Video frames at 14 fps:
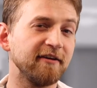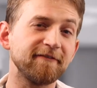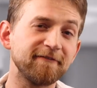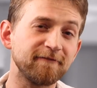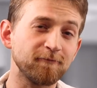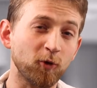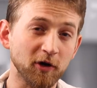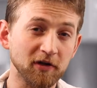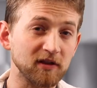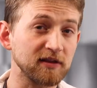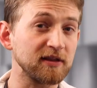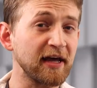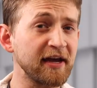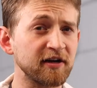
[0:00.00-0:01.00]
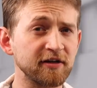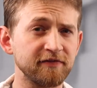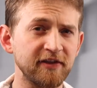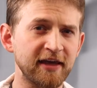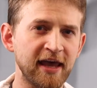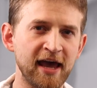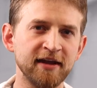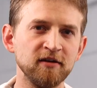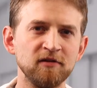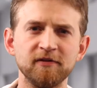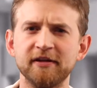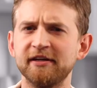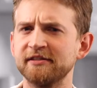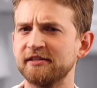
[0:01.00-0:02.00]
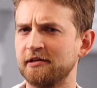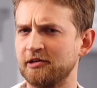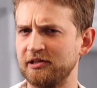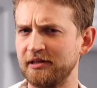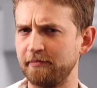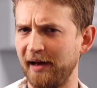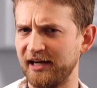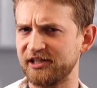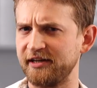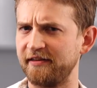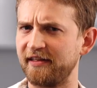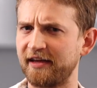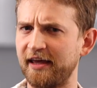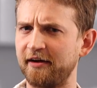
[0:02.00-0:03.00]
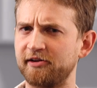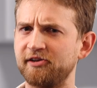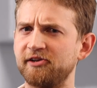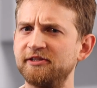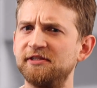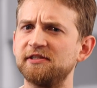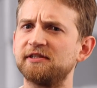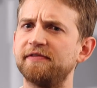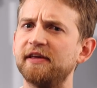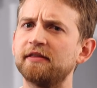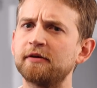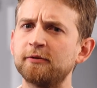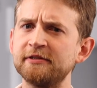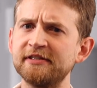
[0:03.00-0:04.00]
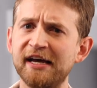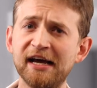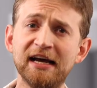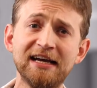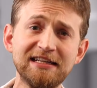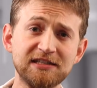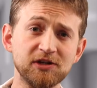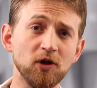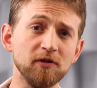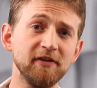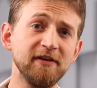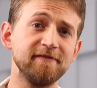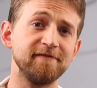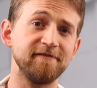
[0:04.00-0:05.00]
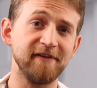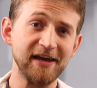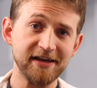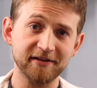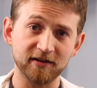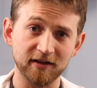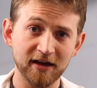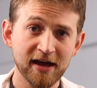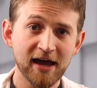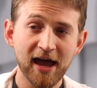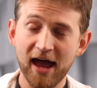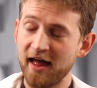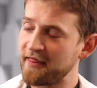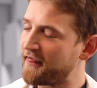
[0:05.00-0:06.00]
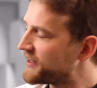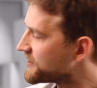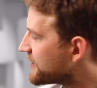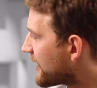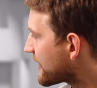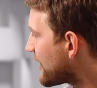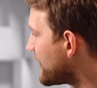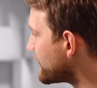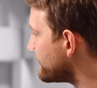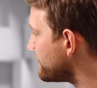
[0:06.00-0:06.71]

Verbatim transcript: a fourth layer of the candle that doesn't really match any of the characteristics of the other ones. It's called the veil, and that's that kind